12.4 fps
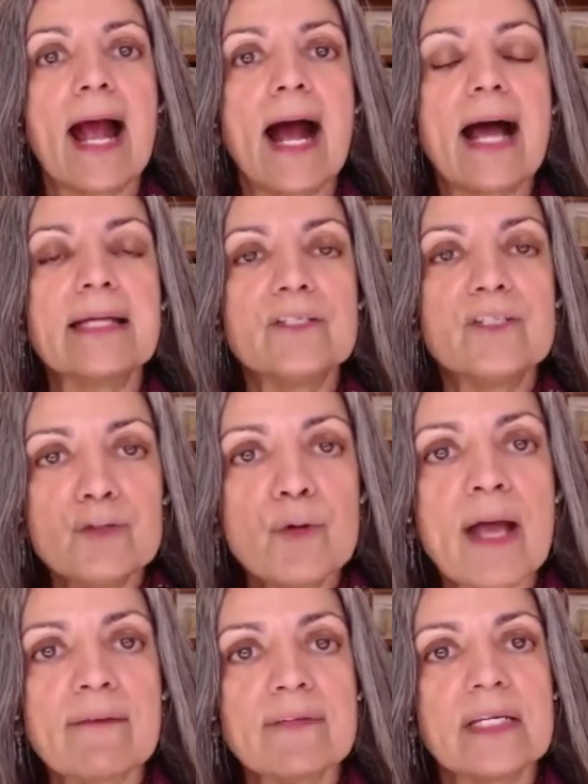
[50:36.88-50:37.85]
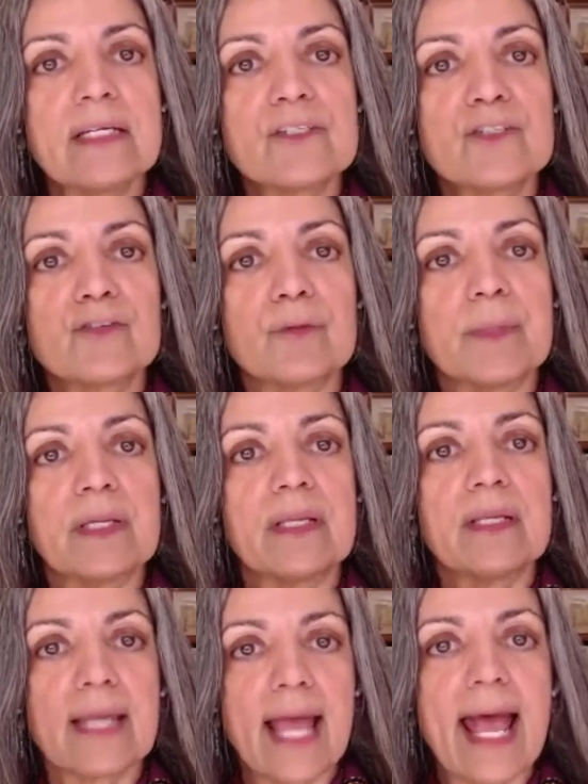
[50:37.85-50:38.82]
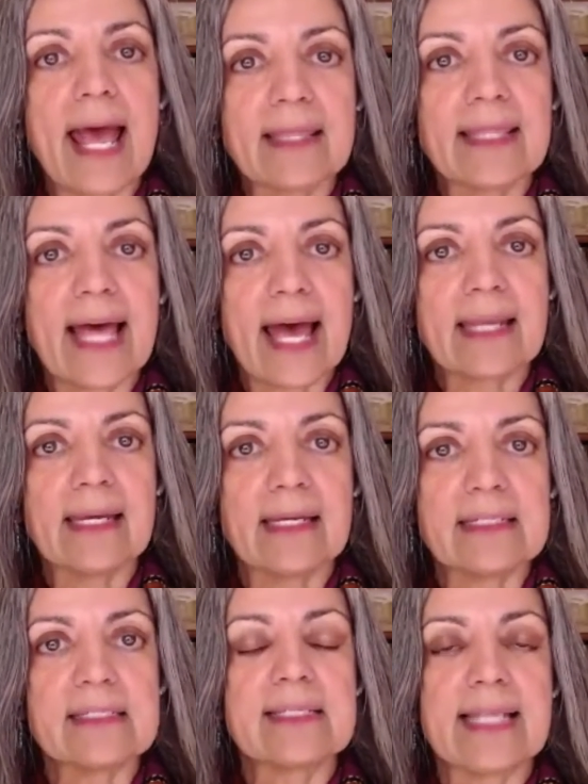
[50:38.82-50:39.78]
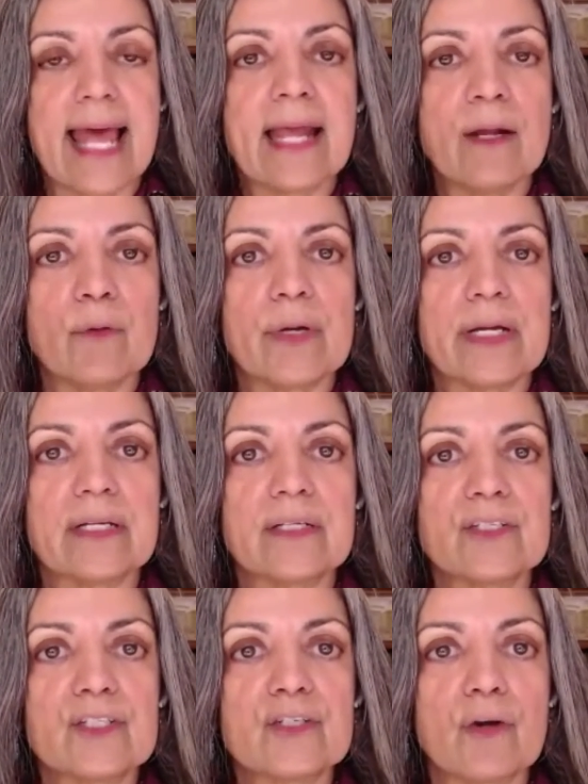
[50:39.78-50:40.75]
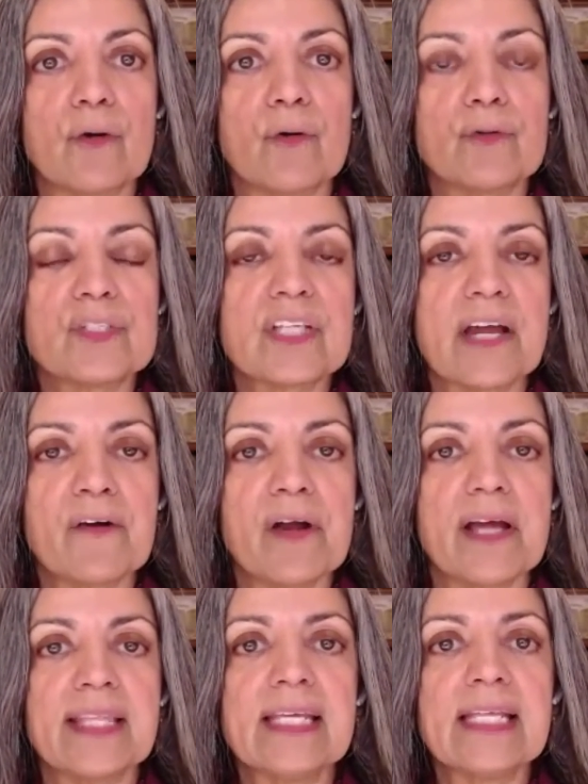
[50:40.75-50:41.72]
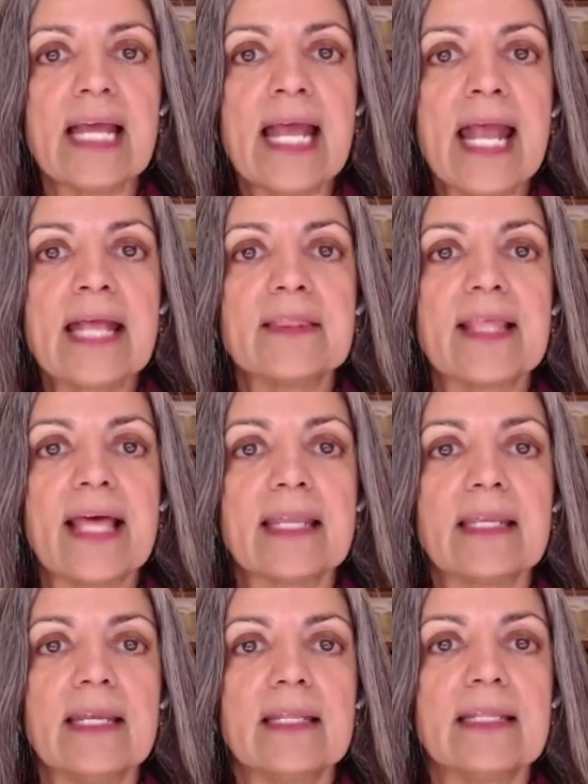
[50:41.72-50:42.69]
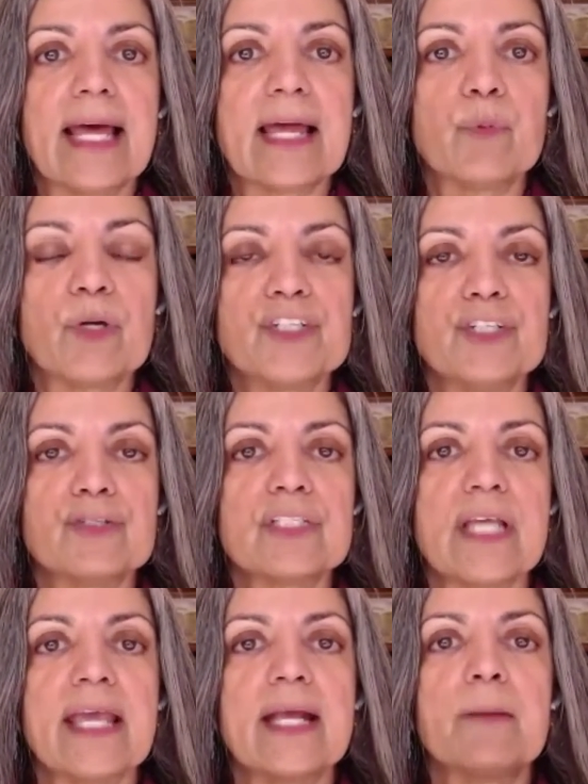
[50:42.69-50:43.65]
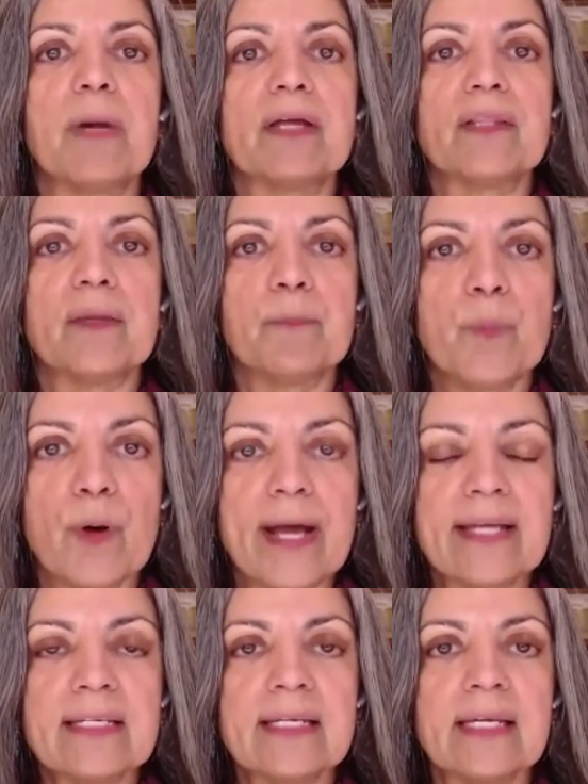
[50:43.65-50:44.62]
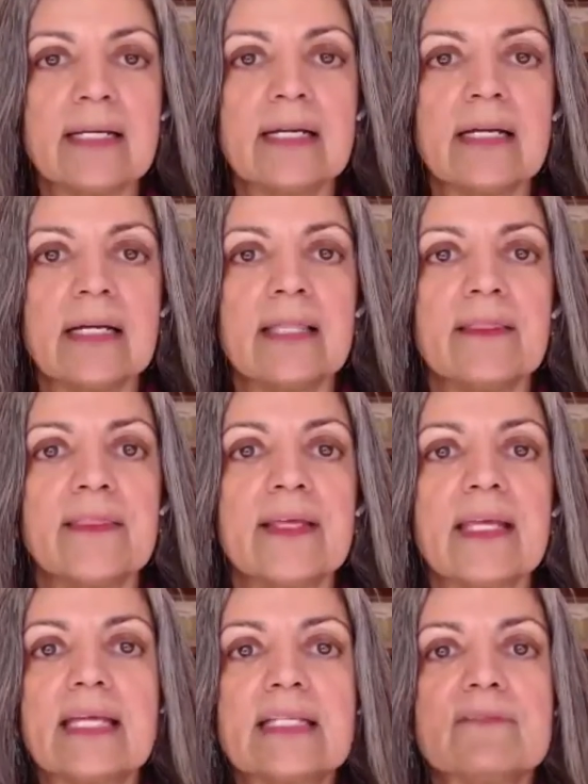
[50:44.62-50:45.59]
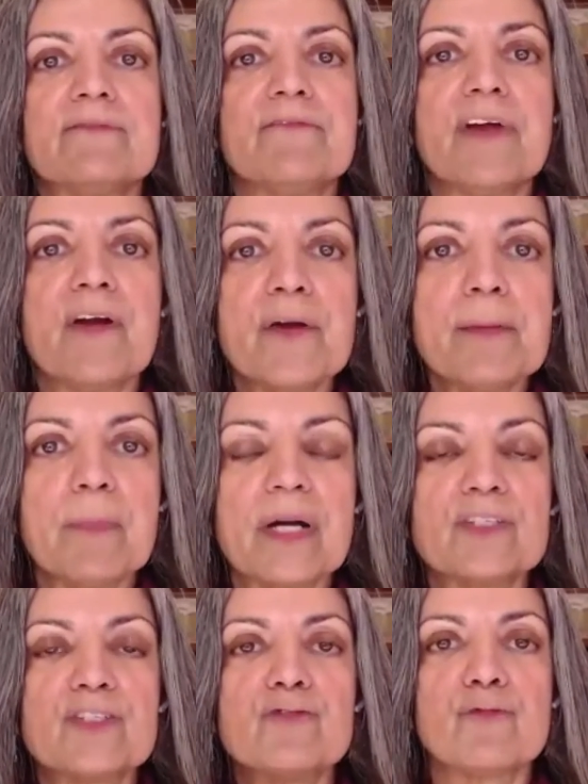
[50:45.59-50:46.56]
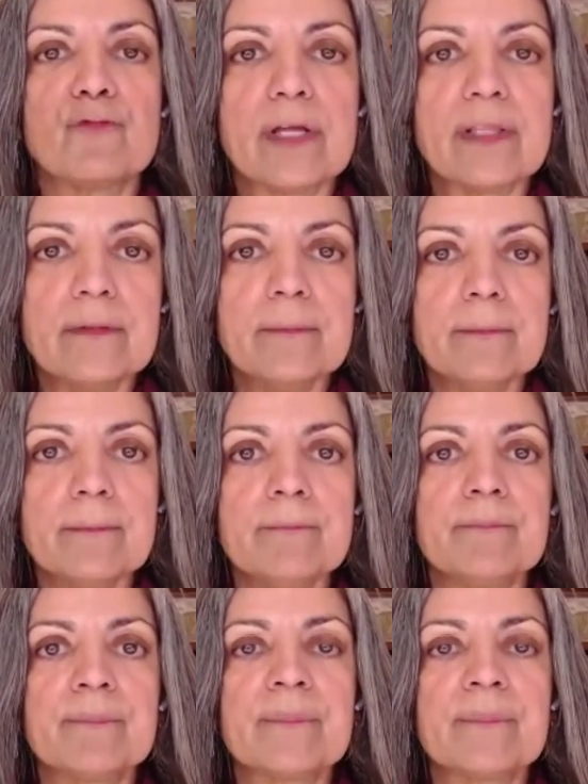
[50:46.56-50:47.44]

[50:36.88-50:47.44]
I do have an instrument, and that is language. So, Sarah, I think that what you're saying about the poetic thing, it's very much rhythm